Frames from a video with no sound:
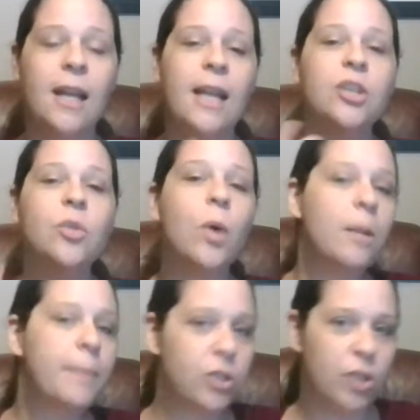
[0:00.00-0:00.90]
And you want
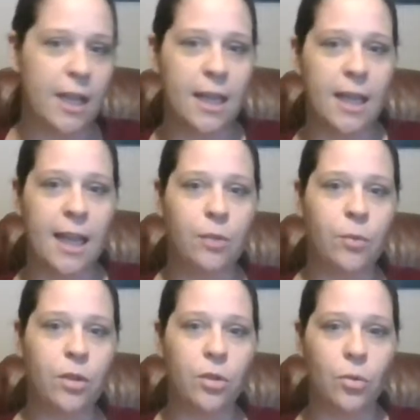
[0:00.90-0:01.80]
to be checking in
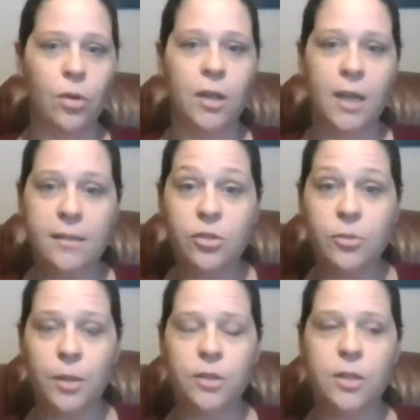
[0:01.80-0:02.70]
with your
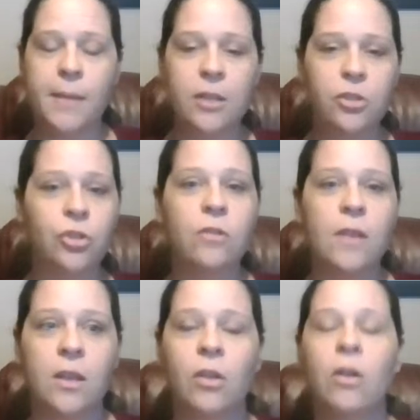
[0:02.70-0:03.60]
customer to make sure
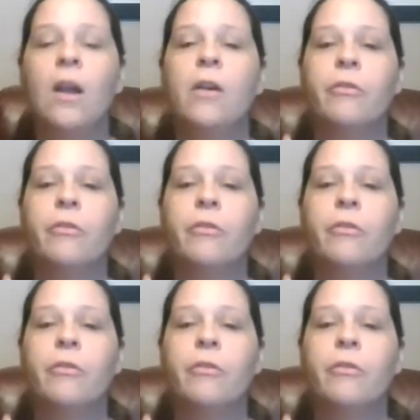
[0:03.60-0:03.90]
that you're